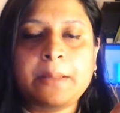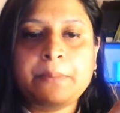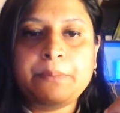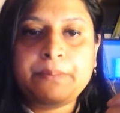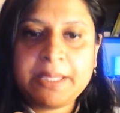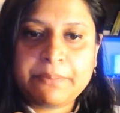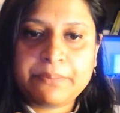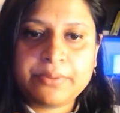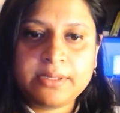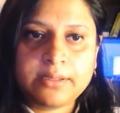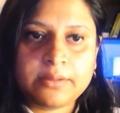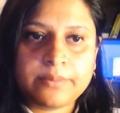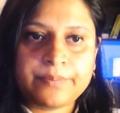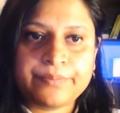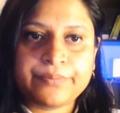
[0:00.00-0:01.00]

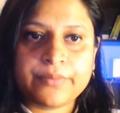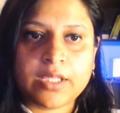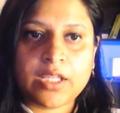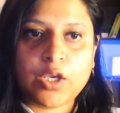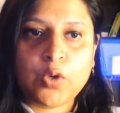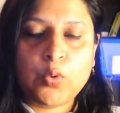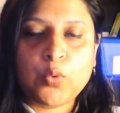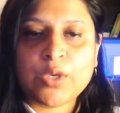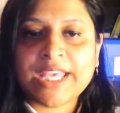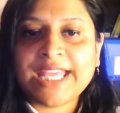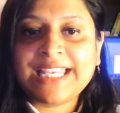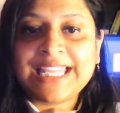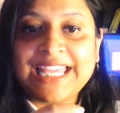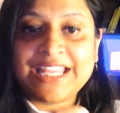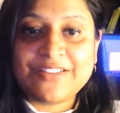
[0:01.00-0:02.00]
people who
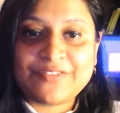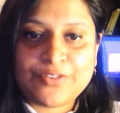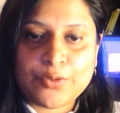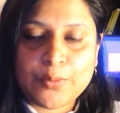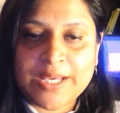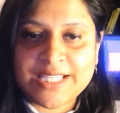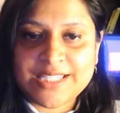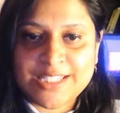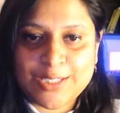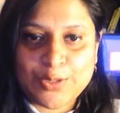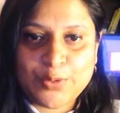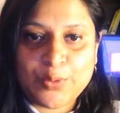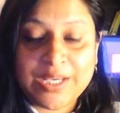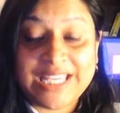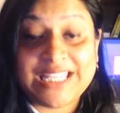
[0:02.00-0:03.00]
can influence
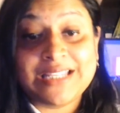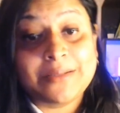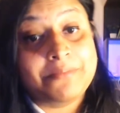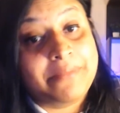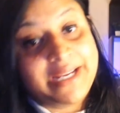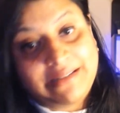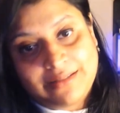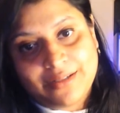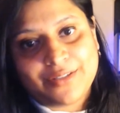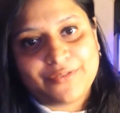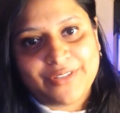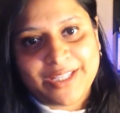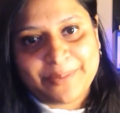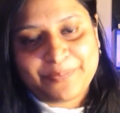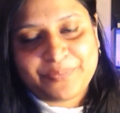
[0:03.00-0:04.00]
you in a better
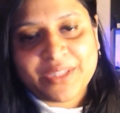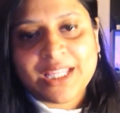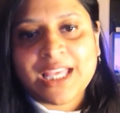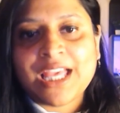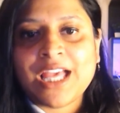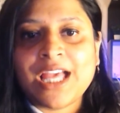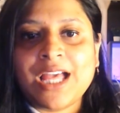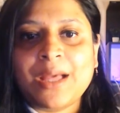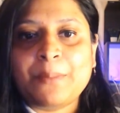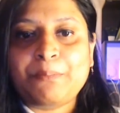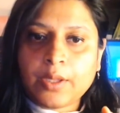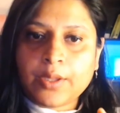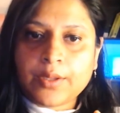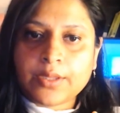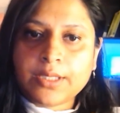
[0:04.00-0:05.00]
way.
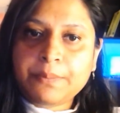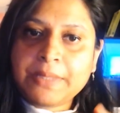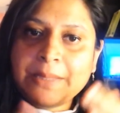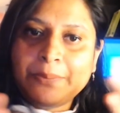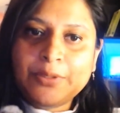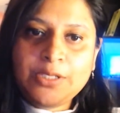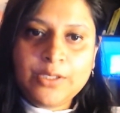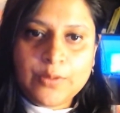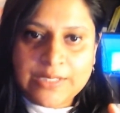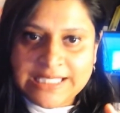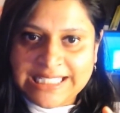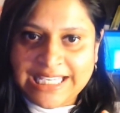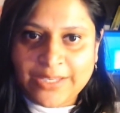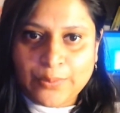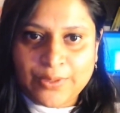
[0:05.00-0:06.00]
The people you
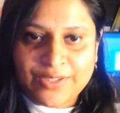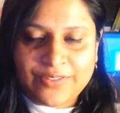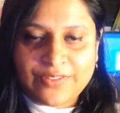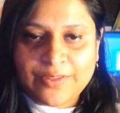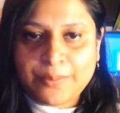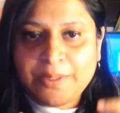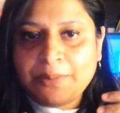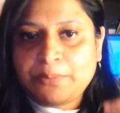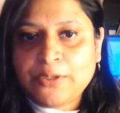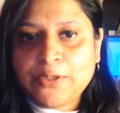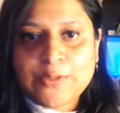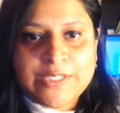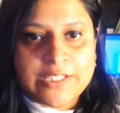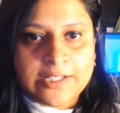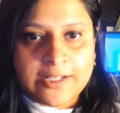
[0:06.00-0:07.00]
stay with, the people
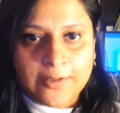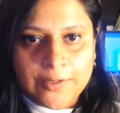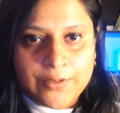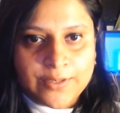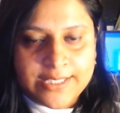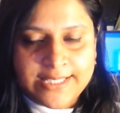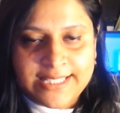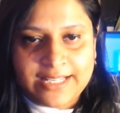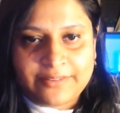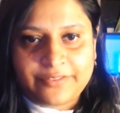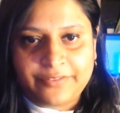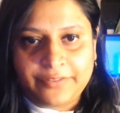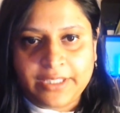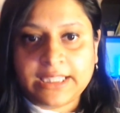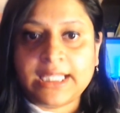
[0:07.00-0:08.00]
you surround
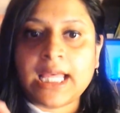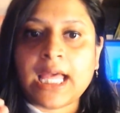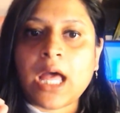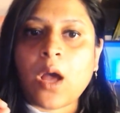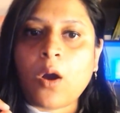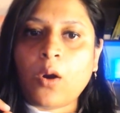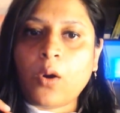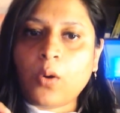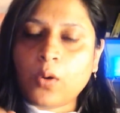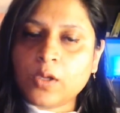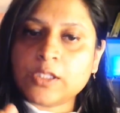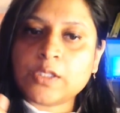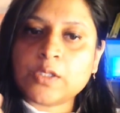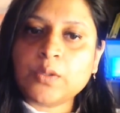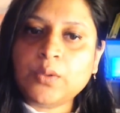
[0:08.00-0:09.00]
yourself with,
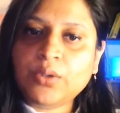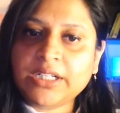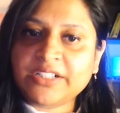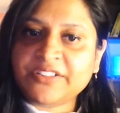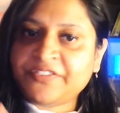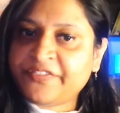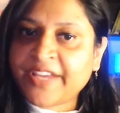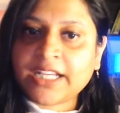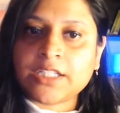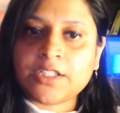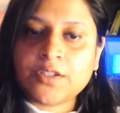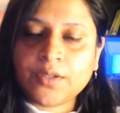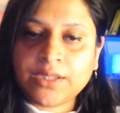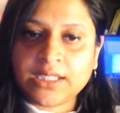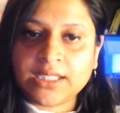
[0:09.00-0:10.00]
also affect
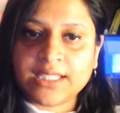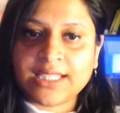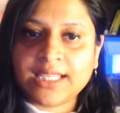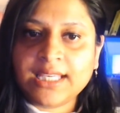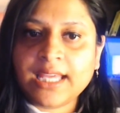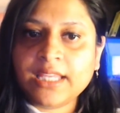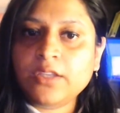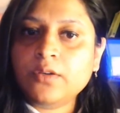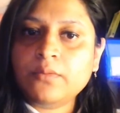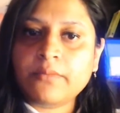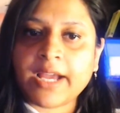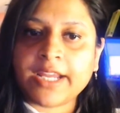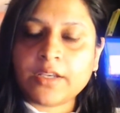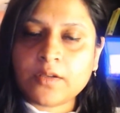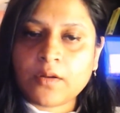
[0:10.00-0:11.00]
your thinking, and you
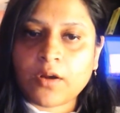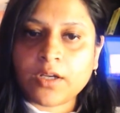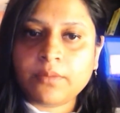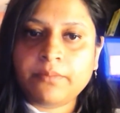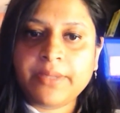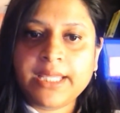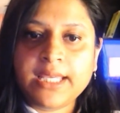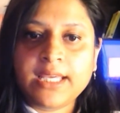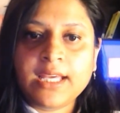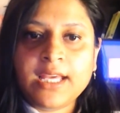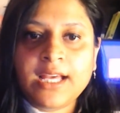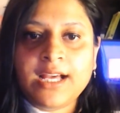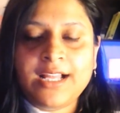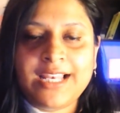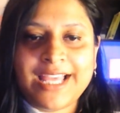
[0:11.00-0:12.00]
might not be
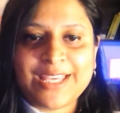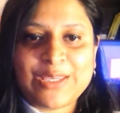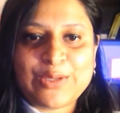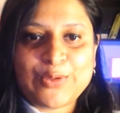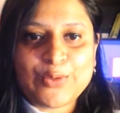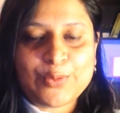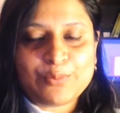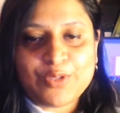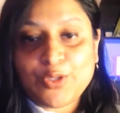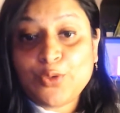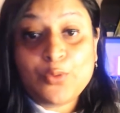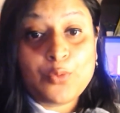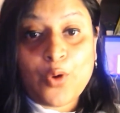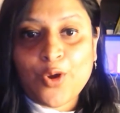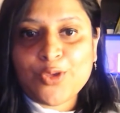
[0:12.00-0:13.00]
like,
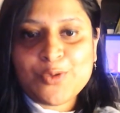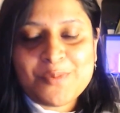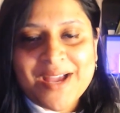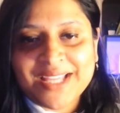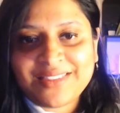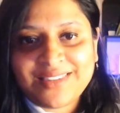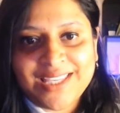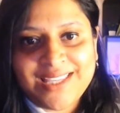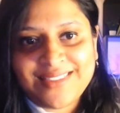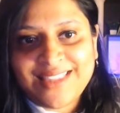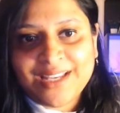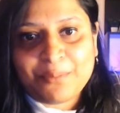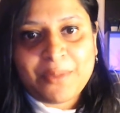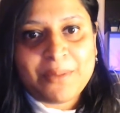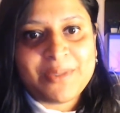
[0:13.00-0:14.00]
you might think
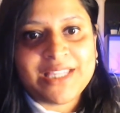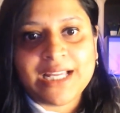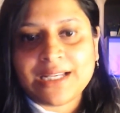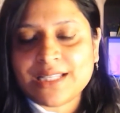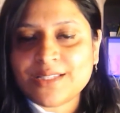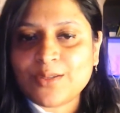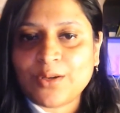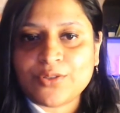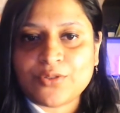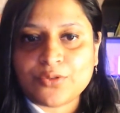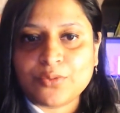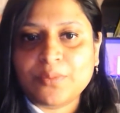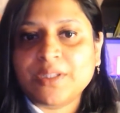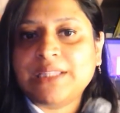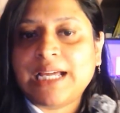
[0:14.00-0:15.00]
that maybe that is not
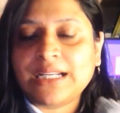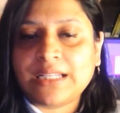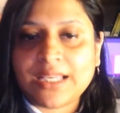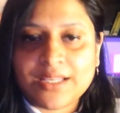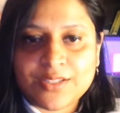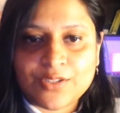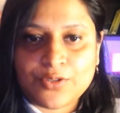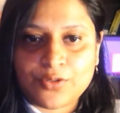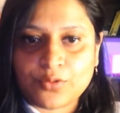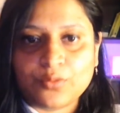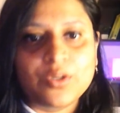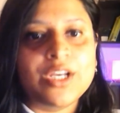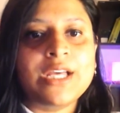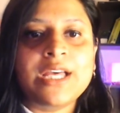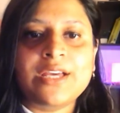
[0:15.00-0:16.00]
true, but that is
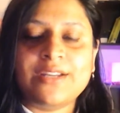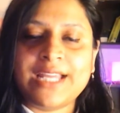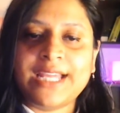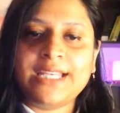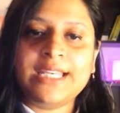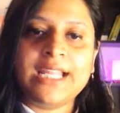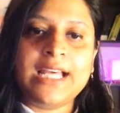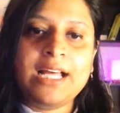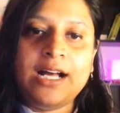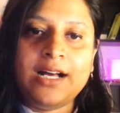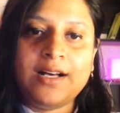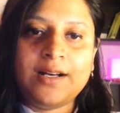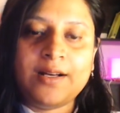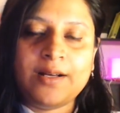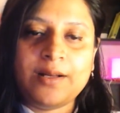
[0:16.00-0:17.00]
true, right?
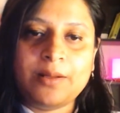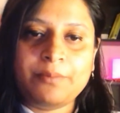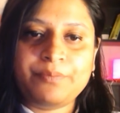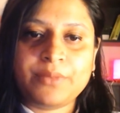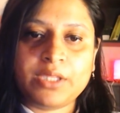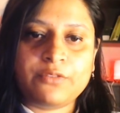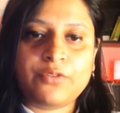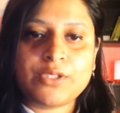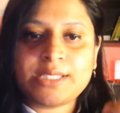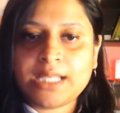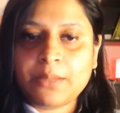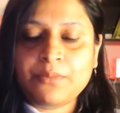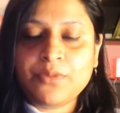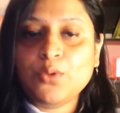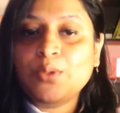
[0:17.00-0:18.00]
For
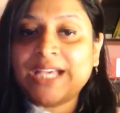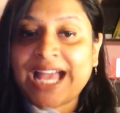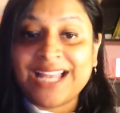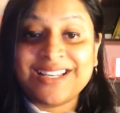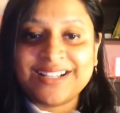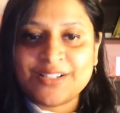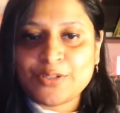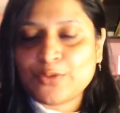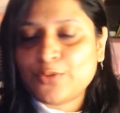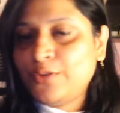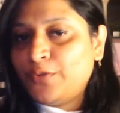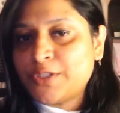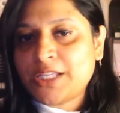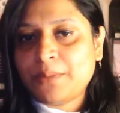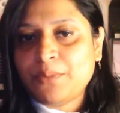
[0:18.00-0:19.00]
some you can control,
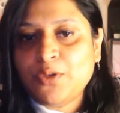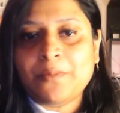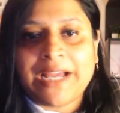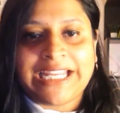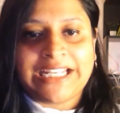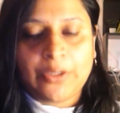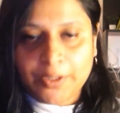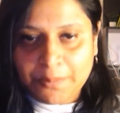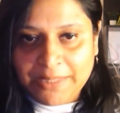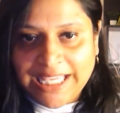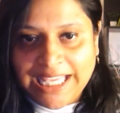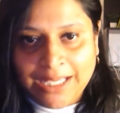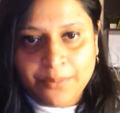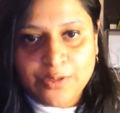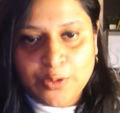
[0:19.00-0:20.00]
for some you might not
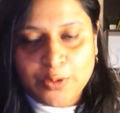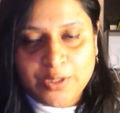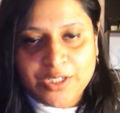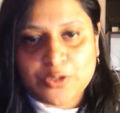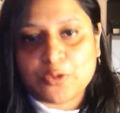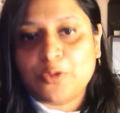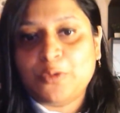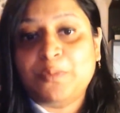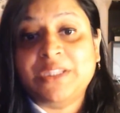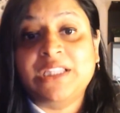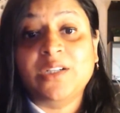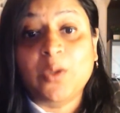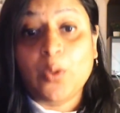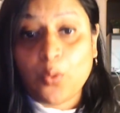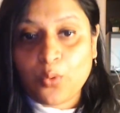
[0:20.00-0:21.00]
be able to control, but
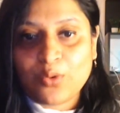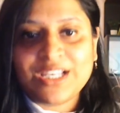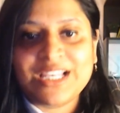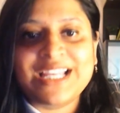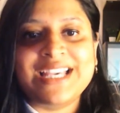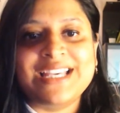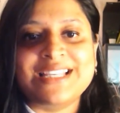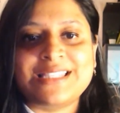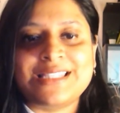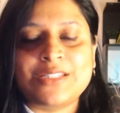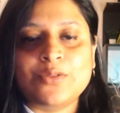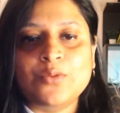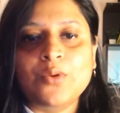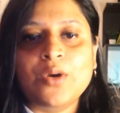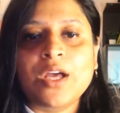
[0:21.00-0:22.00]
the goal is
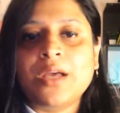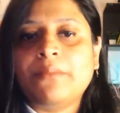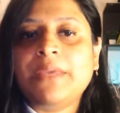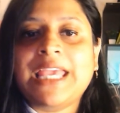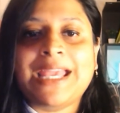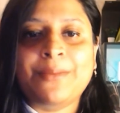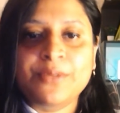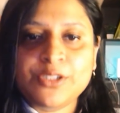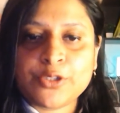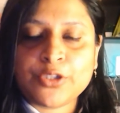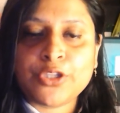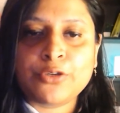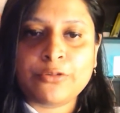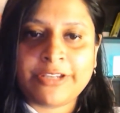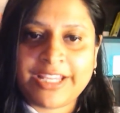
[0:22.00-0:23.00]
to be able to
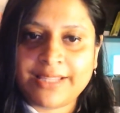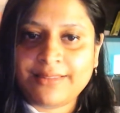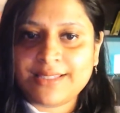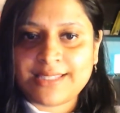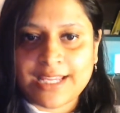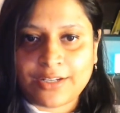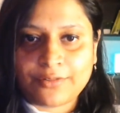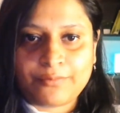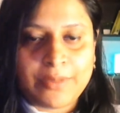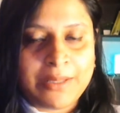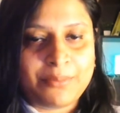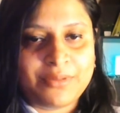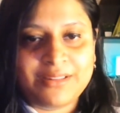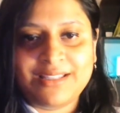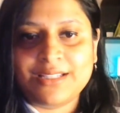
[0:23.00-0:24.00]
curate the set of
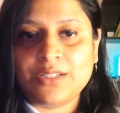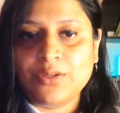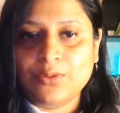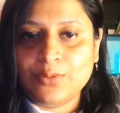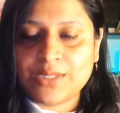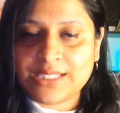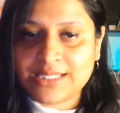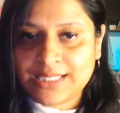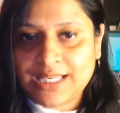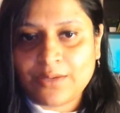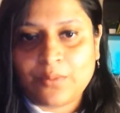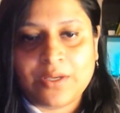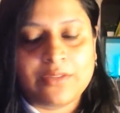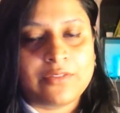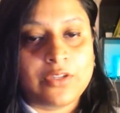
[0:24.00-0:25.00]
people that you
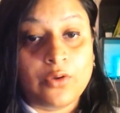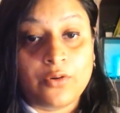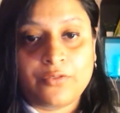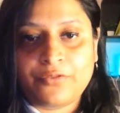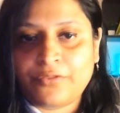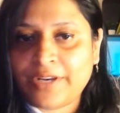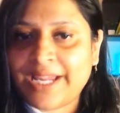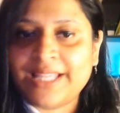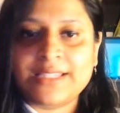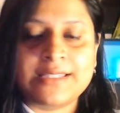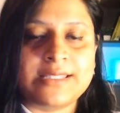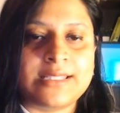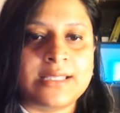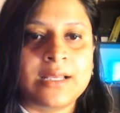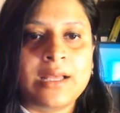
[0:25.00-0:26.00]
stay with, your
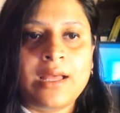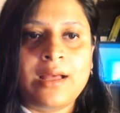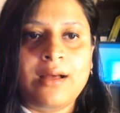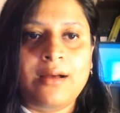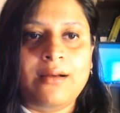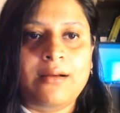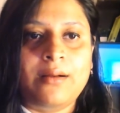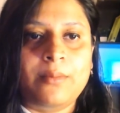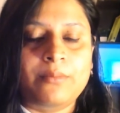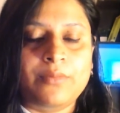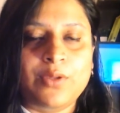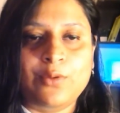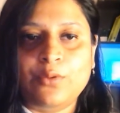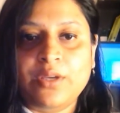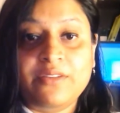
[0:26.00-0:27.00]
friends.
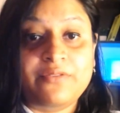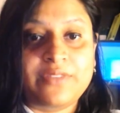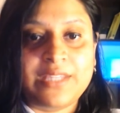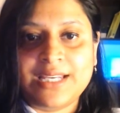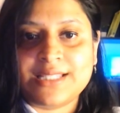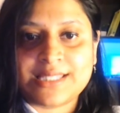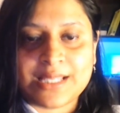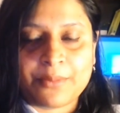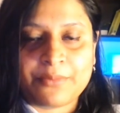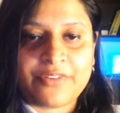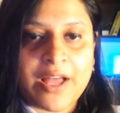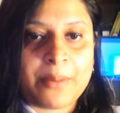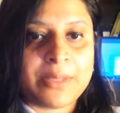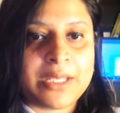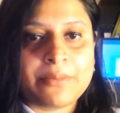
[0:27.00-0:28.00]
If there is some
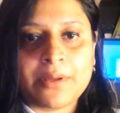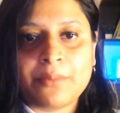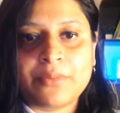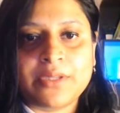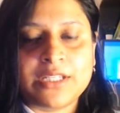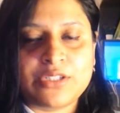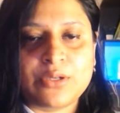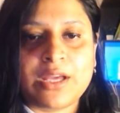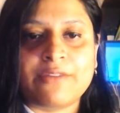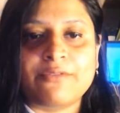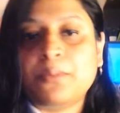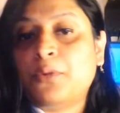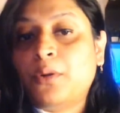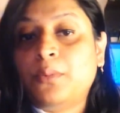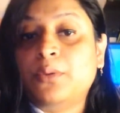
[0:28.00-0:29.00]
family member that you have
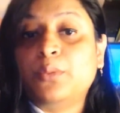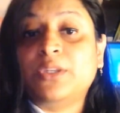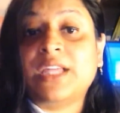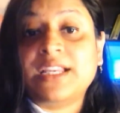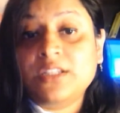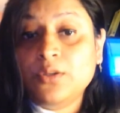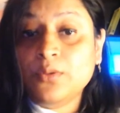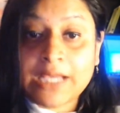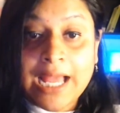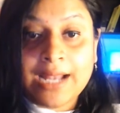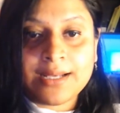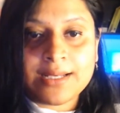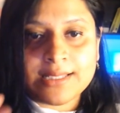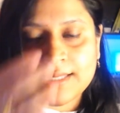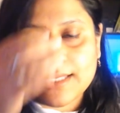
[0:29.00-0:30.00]
a problem with and you
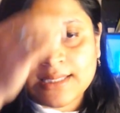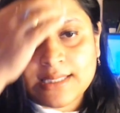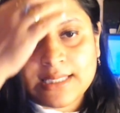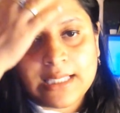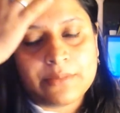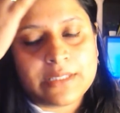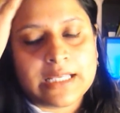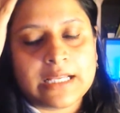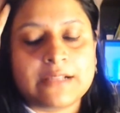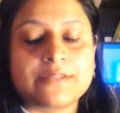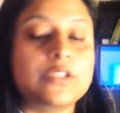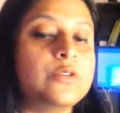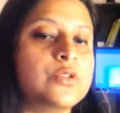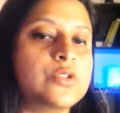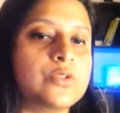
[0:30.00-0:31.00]
can distance
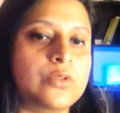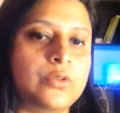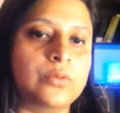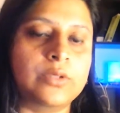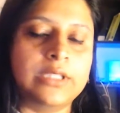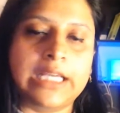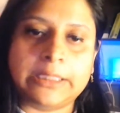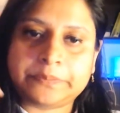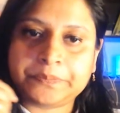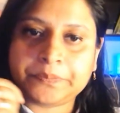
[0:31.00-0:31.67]
themselves, you should do that,